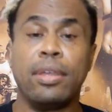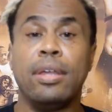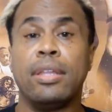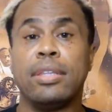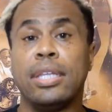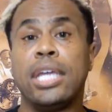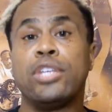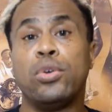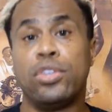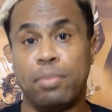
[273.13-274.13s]
The link to it
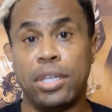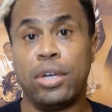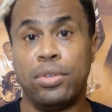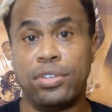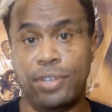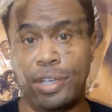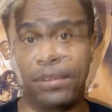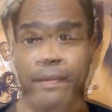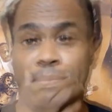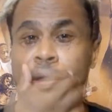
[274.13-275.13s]
is below this video.
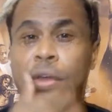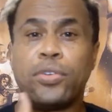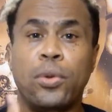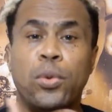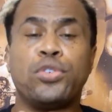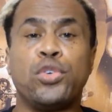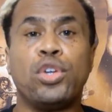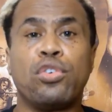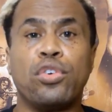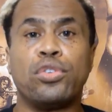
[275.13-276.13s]
So I wish for
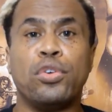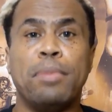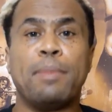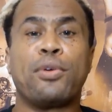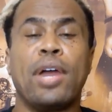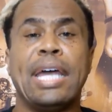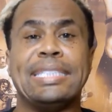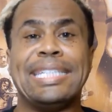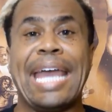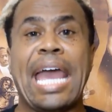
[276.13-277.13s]
you to, to memorize the
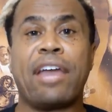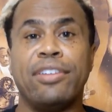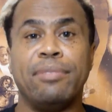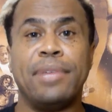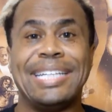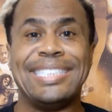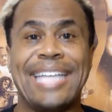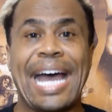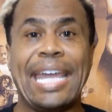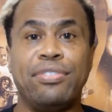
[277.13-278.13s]
acronym
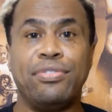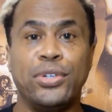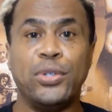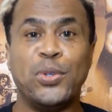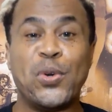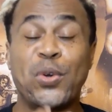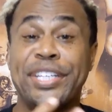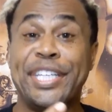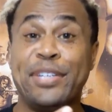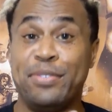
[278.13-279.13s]
DIFU or
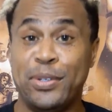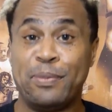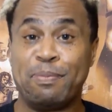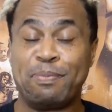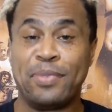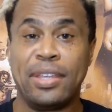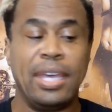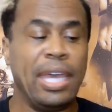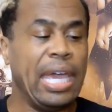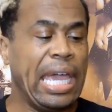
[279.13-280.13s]
DIFU.
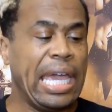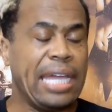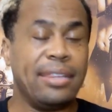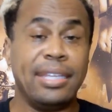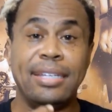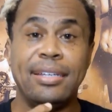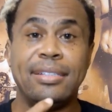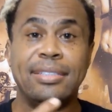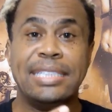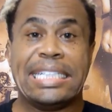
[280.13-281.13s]
The
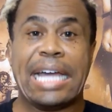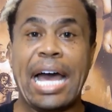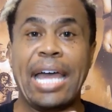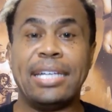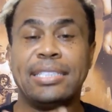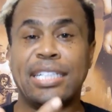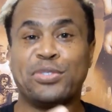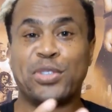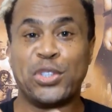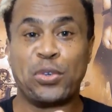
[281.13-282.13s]
DI stands for
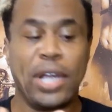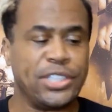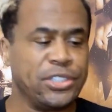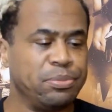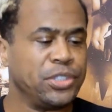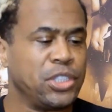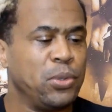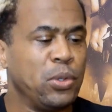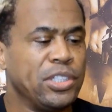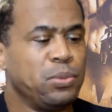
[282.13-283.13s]
direction. So we
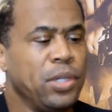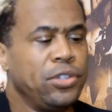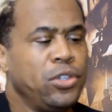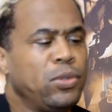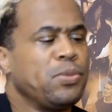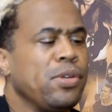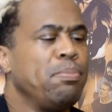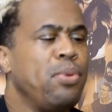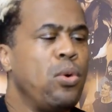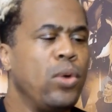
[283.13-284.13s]
always want, you always want
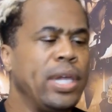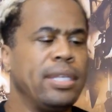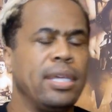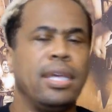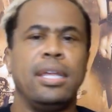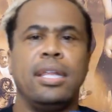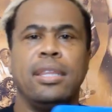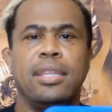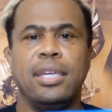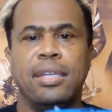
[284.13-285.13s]
to point
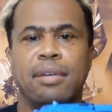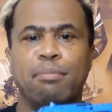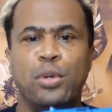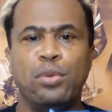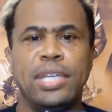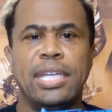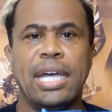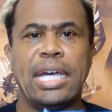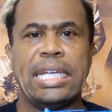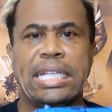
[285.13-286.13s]
the movie
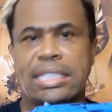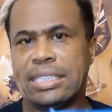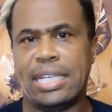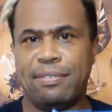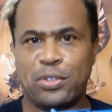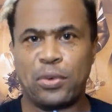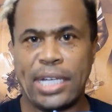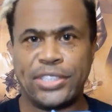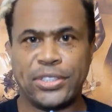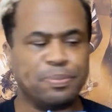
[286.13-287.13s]
gun in a safe direction